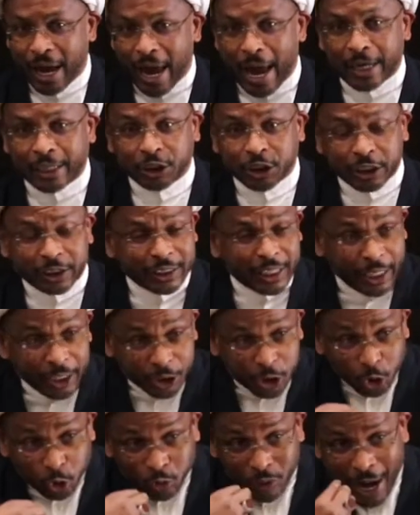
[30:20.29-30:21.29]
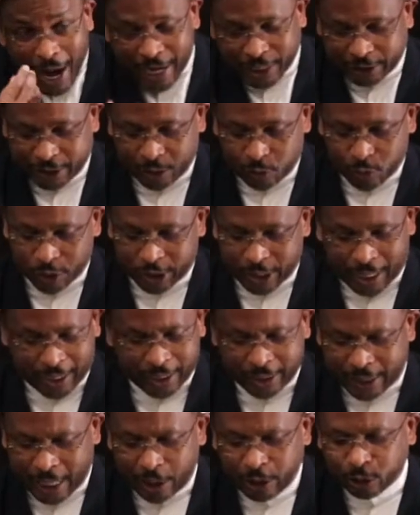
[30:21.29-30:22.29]
and just interacting with
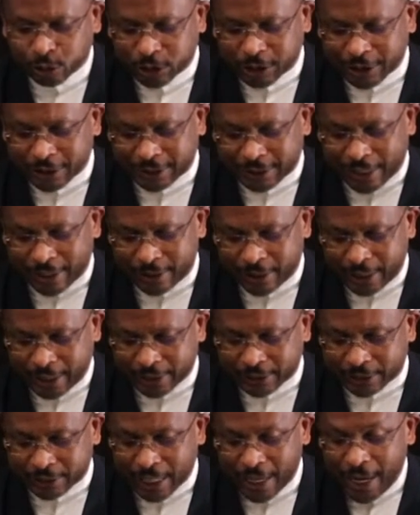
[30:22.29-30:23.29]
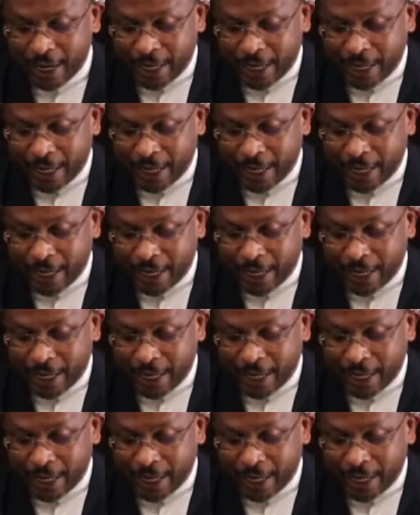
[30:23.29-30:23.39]
Ali, they used to say this,